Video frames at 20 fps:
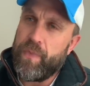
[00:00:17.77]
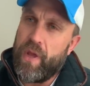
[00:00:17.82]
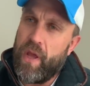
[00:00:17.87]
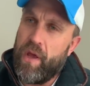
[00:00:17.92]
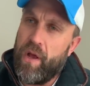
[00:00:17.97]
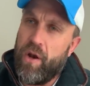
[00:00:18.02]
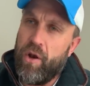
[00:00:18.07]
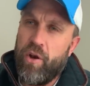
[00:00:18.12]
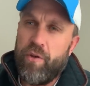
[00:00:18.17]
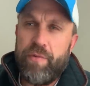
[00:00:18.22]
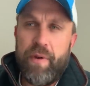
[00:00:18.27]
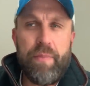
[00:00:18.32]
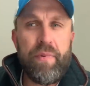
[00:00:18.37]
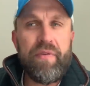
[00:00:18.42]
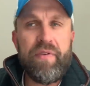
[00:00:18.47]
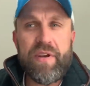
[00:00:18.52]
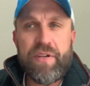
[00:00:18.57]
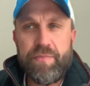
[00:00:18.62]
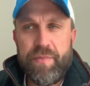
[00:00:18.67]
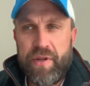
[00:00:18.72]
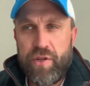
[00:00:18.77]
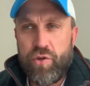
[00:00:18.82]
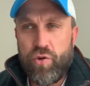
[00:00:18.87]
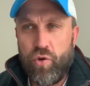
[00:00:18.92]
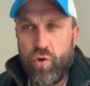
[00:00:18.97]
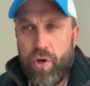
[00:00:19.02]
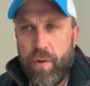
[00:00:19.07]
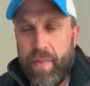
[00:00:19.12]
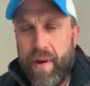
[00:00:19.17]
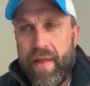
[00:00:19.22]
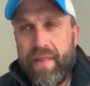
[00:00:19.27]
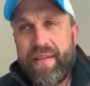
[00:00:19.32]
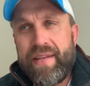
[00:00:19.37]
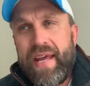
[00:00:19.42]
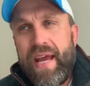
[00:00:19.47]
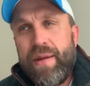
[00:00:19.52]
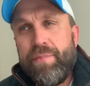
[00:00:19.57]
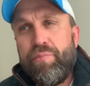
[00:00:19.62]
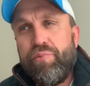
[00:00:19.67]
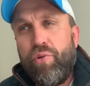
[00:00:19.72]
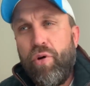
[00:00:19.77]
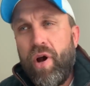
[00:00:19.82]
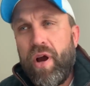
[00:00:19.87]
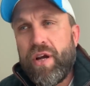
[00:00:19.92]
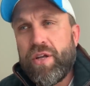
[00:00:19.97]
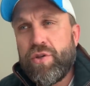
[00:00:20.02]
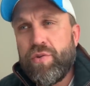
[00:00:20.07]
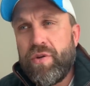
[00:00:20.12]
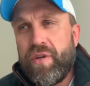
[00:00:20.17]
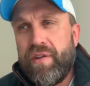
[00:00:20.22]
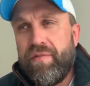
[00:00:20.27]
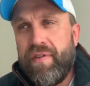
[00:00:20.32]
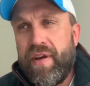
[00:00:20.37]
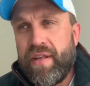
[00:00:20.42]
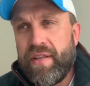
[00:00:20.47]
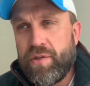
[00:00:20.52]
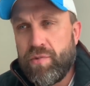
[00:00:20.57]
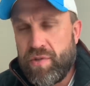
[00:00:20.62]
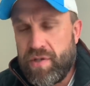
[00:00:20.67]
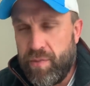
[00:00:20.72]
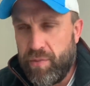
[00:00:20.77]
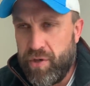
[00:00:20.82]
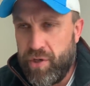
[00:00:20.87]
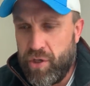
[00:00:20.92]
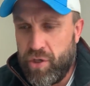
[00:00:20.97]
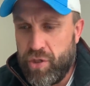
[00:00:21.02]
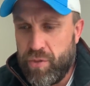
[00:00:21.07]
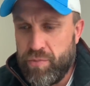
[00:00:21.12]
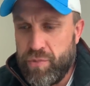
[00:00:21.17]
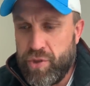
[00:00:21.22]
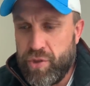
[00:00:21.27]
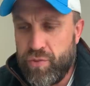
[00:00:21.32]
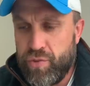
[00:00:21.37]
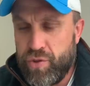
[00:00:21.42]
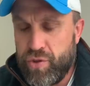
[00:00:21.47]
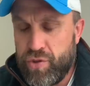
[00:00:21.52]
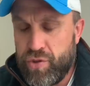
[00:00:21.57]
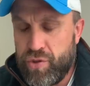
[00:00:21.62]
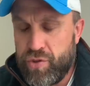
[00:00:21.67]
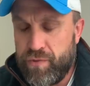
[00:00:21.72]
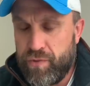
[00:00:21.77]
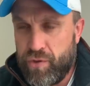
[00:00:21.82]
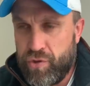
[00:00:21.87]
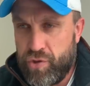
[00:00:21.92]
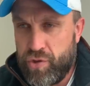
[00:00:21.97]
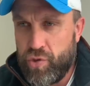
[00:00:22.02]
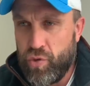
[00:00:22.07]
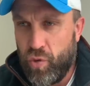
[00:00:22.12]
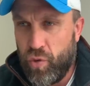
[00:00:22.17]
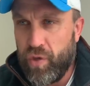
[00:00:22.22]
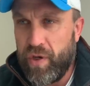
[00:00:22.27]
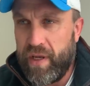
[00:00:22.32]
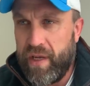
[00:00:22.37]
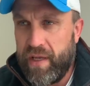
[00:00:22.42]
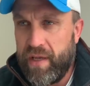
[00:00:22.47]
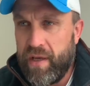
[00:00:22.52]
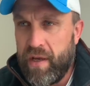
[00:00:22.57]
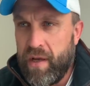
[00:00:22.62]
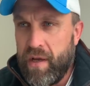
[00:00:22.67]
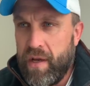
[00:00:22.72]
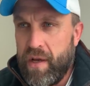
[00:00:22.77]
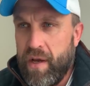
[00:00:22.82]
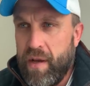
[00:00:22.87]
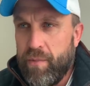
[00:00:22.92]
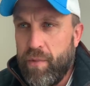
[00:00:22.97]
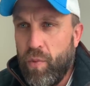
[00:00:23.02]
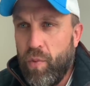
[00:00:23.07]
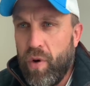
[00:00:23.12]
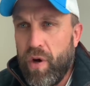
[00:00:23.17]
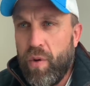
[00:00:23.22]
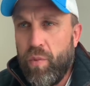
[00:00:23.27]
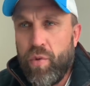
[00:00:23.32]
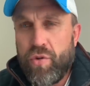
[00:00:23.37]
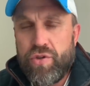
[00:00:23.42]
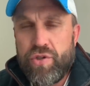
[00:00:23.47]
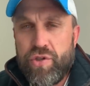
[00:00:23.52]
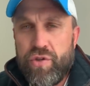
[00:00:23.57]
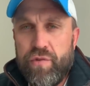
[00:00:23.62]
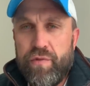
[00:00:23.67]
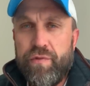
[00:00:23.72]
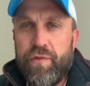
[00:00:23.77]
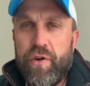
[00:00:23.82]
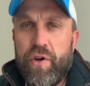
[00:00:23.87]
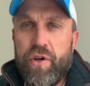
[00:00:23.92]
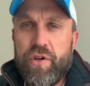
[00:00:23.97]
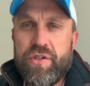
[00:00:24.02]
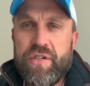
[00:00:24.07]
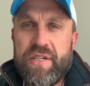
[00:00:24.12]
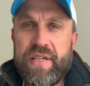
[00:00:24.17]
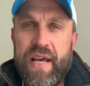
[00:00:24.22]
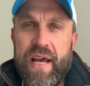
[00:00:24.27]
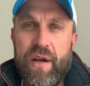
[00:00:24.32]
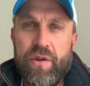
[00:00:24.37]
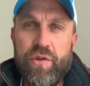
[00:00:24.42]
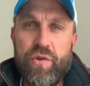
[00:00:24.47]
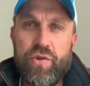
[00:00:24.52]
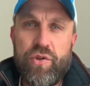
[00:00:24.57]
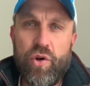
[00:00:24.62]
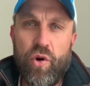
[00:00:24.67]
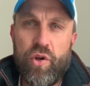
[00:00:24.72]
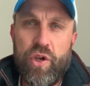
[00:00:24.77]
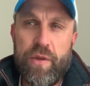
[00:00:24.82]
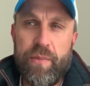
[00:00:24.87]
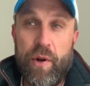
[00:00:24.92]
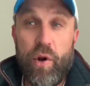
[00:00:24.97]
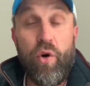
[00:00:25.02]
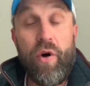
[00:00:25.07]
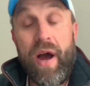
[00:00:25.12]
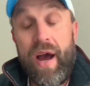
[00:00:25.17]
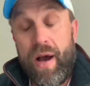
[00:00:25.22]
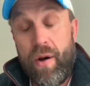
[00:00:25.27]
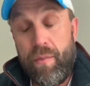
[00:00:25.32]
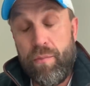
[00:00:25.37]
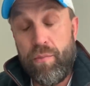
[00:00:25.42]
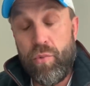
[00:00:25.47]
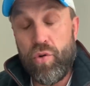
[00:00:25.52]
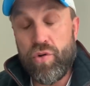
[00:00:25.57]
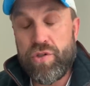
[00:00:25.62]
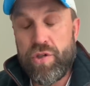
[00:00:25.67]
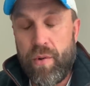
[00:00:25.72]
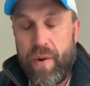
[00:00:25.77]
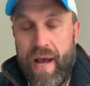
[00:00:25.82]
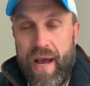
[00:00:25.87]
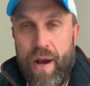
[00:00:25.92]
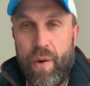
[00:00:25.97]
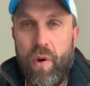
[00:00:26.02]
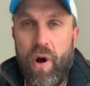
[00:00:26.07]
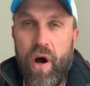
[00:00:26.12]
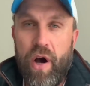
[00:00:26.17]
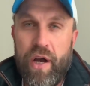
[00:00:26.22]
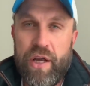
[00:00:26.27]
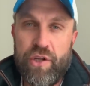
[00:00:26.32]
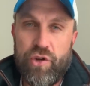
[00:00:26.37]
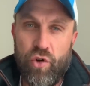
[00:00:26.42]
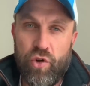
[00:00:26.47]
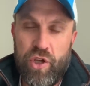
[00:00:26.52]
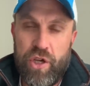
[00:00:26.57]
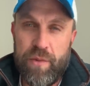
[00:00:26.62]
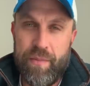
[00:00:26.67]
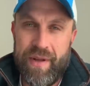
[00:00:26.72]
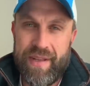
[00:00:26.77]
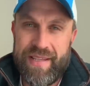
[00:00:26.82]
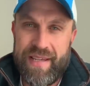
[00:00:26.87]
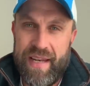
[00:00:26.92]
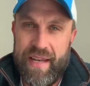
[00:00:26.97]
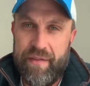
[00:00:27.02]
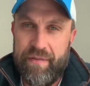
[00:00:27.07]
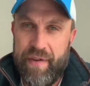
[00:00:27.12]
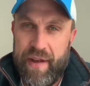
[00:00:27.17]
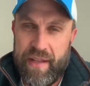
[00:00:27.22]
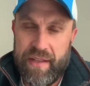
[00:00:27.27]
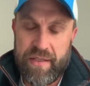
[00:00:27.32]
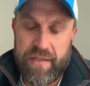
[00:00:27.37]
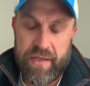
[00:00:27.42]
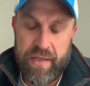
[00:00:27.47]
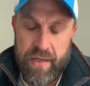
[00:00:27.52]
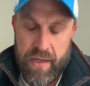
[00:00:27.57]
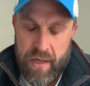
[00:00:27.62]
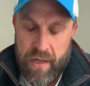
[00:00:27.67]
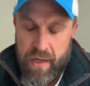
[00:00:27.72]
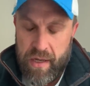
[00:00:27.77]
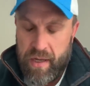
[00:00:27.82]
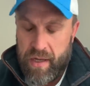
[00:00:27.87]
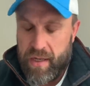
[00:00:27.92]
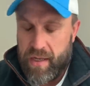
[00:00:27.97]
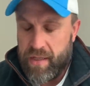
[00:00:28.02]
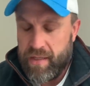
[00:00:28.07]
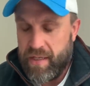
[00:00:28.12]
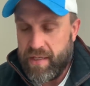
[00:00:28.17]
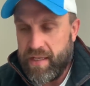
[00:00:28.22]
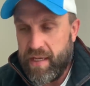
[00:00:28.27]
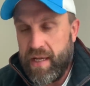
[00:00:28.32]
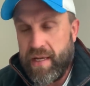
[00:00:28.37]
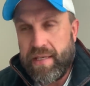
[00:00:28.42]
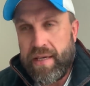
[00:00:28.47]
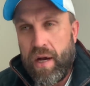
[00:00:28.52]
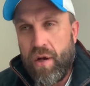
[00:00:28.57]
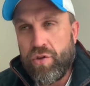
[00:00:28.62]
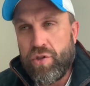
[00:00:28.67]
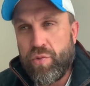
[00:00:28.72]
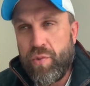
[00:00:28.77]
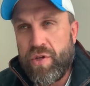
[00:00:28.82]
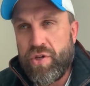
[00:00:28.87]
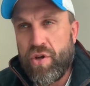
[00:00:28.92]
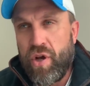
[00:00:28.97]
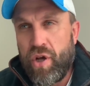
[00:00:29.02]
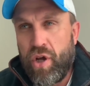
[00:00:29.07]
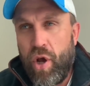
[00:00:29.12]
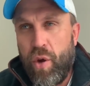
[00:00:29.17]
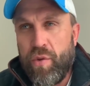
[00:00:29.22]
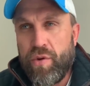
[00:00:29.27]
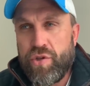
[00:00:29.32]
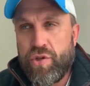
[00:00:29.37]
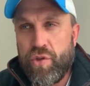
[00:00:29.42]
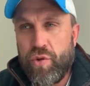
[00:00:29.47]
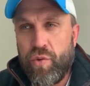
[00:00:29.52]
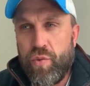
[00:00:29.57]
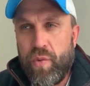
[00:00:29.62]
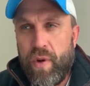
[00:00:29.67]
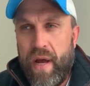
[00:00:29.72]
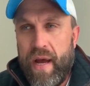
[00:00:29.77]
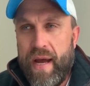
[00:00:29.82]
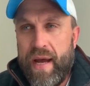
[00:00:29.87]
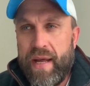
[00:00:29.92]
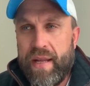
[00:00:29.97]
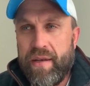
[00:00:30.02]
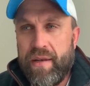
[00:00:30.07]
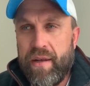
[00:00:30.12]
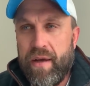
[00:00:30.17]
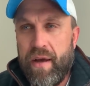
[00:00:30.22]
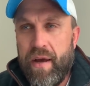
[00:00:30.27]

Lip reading: lot of people have asked me to talk about the day prior to an event, which I'm going to come to shortly. But what I want to do first is how you document, or how more so how I document an event. The details which I go to and